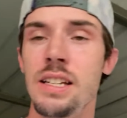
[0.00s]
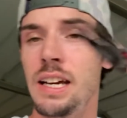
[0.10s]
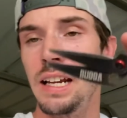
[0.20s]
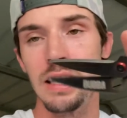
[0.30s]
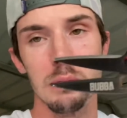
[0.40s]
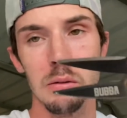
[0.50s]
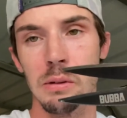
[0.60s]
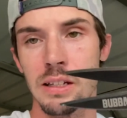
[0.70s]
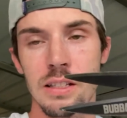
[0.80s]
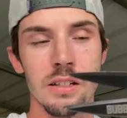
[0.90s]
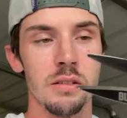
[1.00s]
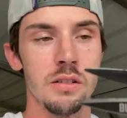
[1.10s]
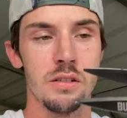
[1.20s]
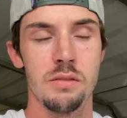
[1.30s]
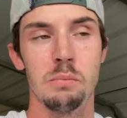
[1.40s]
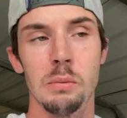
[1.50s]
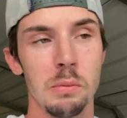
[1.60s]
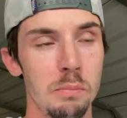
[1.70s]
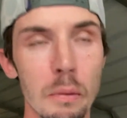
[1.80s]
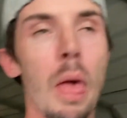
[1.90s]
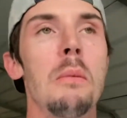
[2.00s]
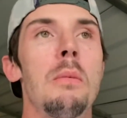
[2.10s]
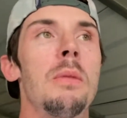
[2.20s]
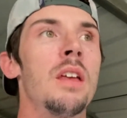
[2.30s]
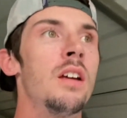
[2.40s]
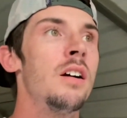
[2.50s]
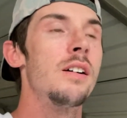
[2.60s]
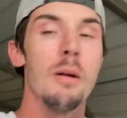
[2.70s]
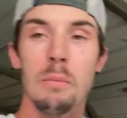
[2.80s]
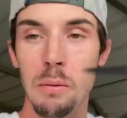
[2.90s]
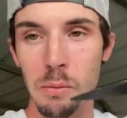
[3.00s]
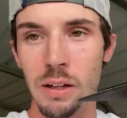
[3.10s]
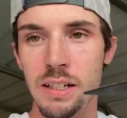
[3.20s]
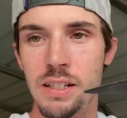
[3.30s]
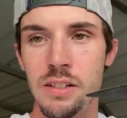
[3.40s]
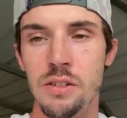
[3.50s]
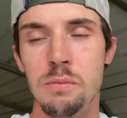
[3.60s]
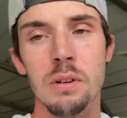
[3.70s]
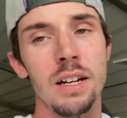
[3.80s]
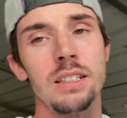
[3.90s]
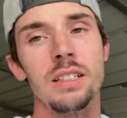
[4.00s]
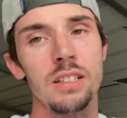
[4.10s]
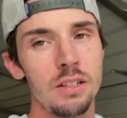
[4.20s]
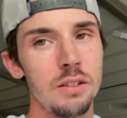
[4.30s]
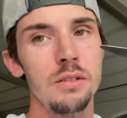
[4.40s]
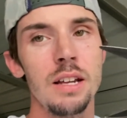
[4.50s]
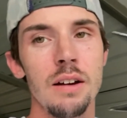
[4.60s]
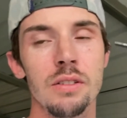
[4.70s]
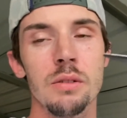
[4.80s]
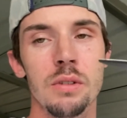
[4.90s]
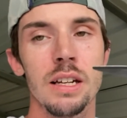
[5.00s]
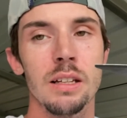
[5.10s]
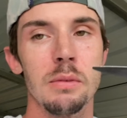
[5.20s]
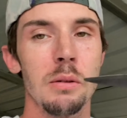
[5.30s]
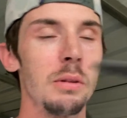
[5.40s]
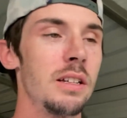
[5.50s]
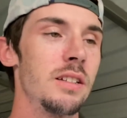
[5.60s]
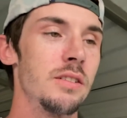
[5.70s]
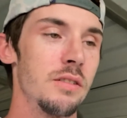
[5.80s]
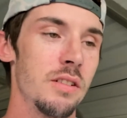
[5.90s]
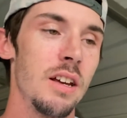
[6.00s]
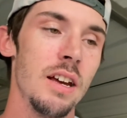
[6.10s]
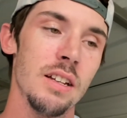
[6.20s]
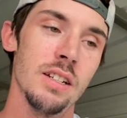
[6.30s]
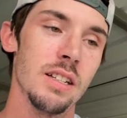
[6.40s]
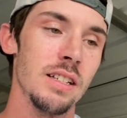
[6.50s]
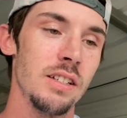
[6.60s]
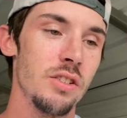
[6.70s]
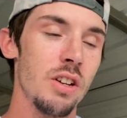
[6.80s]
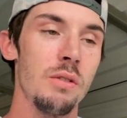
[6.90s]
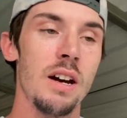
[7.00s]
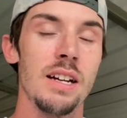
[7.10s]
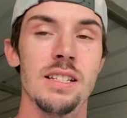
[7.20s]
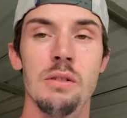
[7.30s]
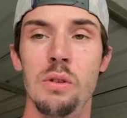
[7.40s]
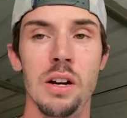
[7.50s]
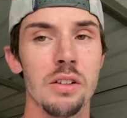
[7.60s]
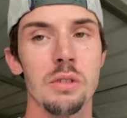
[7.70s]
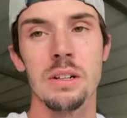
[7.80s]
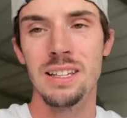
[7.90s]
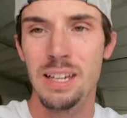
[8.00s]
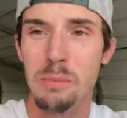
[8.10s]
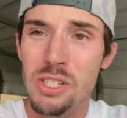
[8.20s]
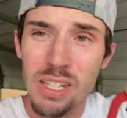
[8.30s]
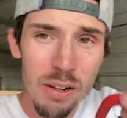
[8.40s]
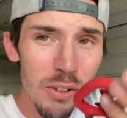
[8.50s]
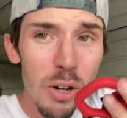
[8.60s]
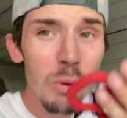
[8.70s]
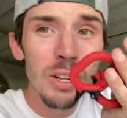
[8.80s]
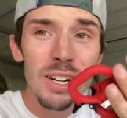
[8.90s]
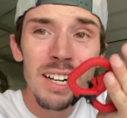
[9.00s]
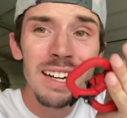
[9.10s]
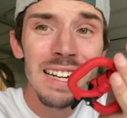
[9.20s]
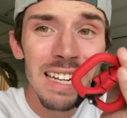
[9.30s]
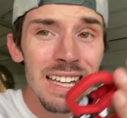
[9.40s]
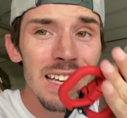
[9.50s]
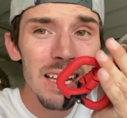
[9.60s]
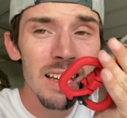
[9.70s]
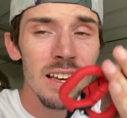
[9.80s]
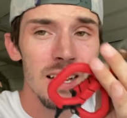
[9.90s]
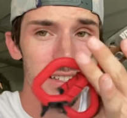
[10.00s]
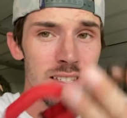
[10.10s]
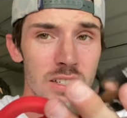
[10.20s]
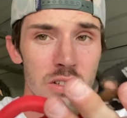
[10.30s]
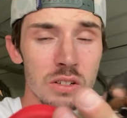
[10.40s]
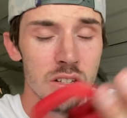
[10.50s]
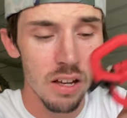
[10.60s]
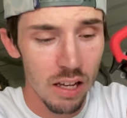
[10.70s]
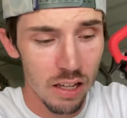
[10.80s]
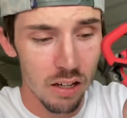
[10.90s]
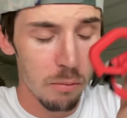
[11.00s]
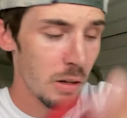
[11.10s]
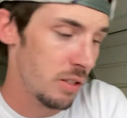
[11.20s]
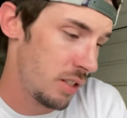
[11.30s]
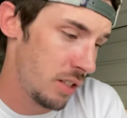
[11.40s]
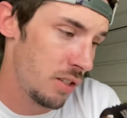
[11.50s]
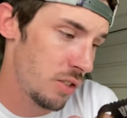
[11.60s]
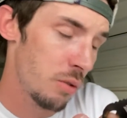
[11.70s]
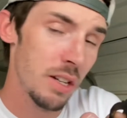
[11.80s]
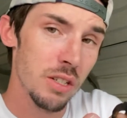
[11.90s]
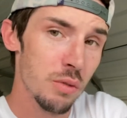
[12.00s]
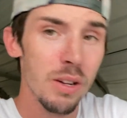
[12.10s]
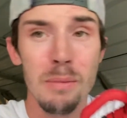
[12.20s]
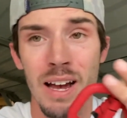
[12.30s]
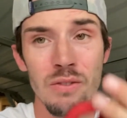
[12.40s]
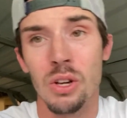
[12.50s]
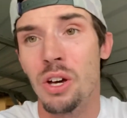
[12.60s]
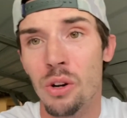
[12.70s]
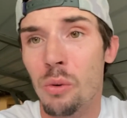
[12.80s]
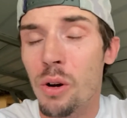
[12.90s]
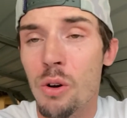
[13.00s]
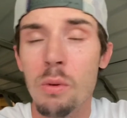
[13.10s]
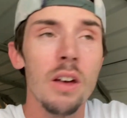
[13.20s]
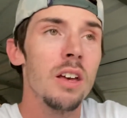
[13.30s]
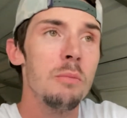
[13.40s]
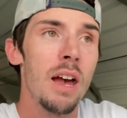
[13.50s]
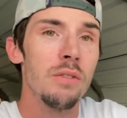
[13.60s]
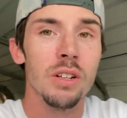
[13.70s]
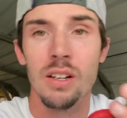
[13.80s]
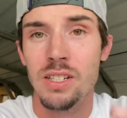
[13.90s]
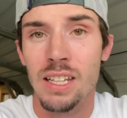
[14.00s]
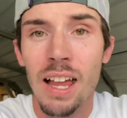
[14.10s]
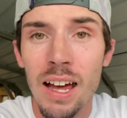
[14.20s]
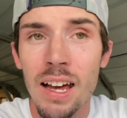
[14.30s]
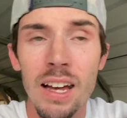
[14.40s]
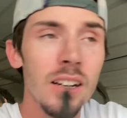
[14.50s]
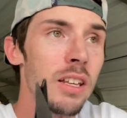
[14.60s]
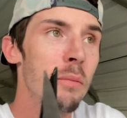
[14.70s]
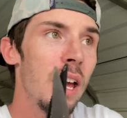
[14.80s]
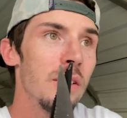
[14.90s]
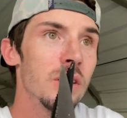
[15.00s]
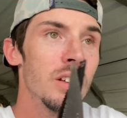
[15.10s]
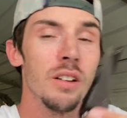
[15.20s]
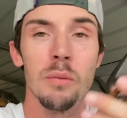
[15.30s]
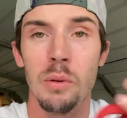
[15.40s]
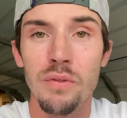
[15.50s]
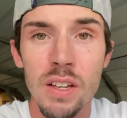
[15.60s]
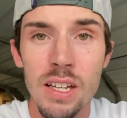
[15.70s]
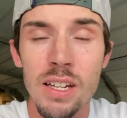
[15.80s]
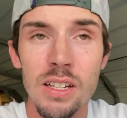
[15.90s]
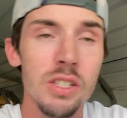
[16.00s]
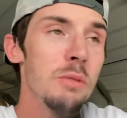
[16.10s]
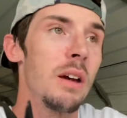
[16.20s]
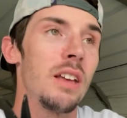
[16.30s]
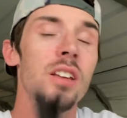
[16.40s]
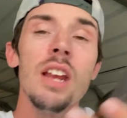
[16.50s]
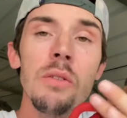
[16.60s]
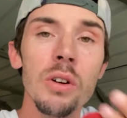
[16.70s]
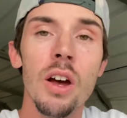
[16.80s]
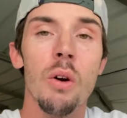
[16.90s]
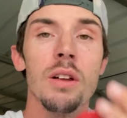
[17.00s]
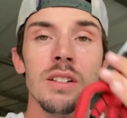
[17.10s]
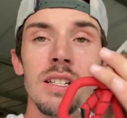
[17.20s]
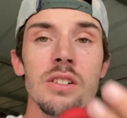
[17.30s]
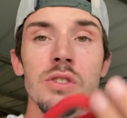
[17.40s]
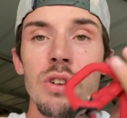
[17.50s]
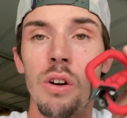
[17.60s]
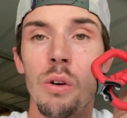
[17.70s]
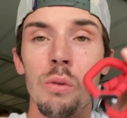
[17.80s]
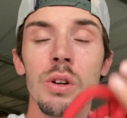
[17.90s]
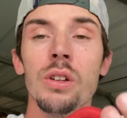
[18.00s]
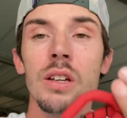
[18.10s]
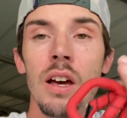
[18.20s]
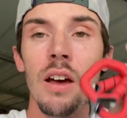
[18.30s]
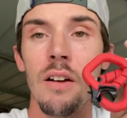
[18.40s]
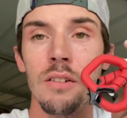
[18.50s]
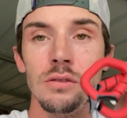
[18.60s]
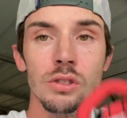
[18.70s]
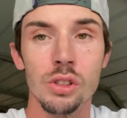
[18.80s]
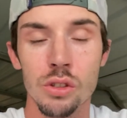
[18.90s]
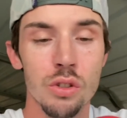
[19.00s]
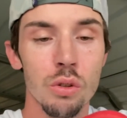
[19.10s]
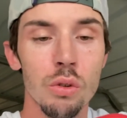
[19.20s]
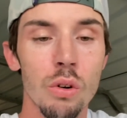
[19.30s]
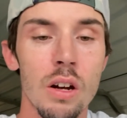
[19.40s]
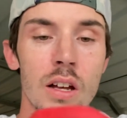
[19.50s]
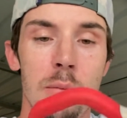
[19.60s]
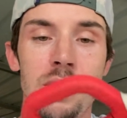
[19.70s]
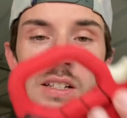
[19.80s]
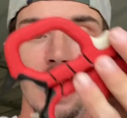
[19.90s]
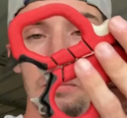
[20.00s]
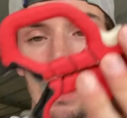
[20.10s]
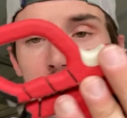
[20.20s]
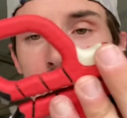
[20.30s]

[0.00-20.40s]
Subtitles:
you gotta get the Bubba Blade scissors, Bubba Blade scissors, but you definitely wanna get the Bubba Blade scissors just because these are so nice. They will cut through anything, but you never know when you're gonna need scissors in emergency situations where you might have to cut a rope, you might have to cut your line, you might have to cut up a fish, you never know. And scissors are a really good tool. I mean, this thing's got a bottle